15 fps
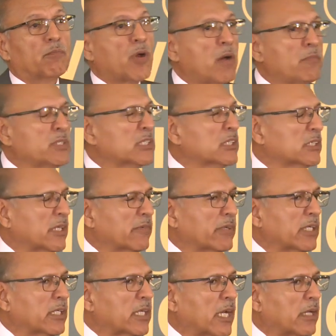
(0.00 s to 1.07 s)
promises
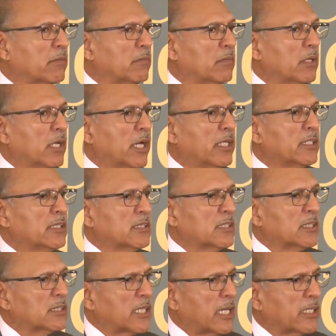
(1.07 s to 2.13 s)
every time and this is
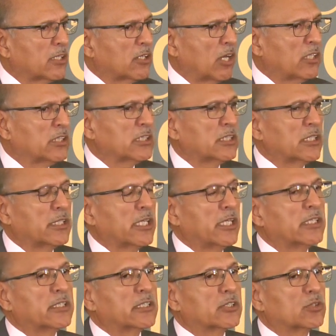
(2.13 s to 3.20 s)
a psychological
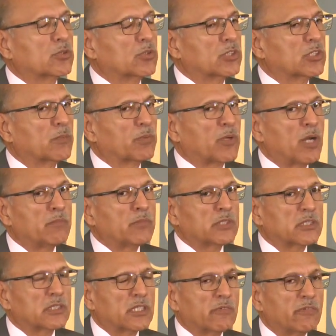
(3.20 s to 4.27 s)
health issue. The
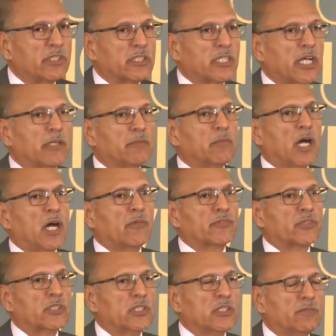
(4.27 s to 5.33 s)
promises every time
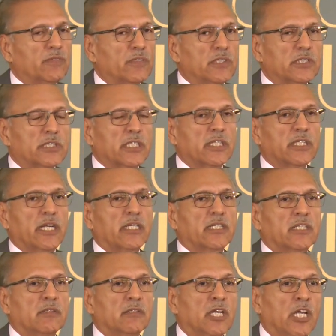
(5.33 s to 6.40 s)
after he feels
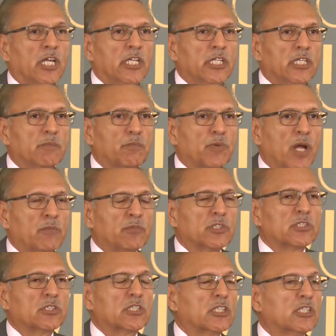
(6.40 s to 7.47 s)
regret, he, he
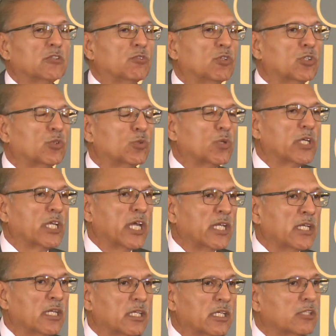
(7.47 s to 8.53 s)
promises that he won't do
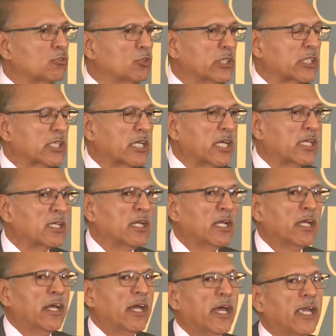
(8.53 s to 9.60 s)
again, do it again.
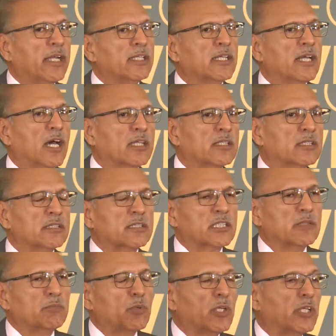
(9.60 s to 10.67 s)
And the others
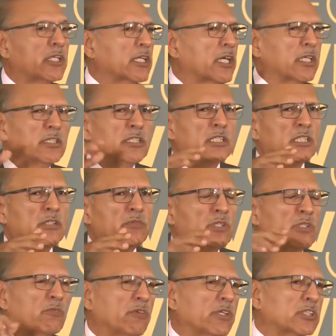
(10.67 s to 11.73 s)
keep on encouraging,
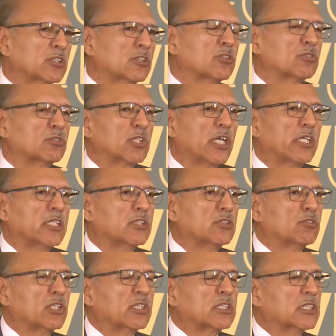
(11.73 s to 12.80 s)
even in Western
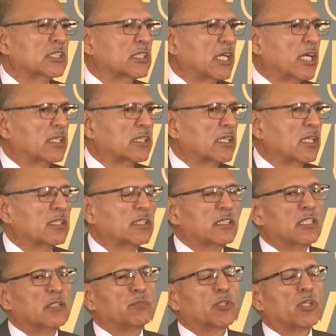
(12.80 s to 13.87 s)
societies you can see that, the other
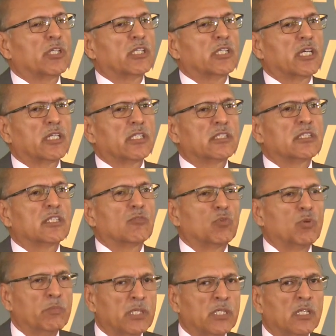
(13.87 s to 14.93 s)
keeps on encouraging the
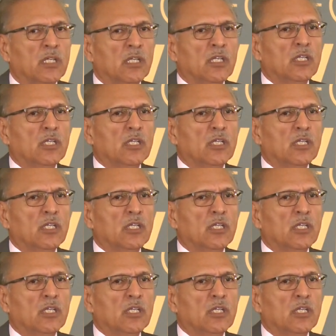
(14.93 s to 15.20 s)
woman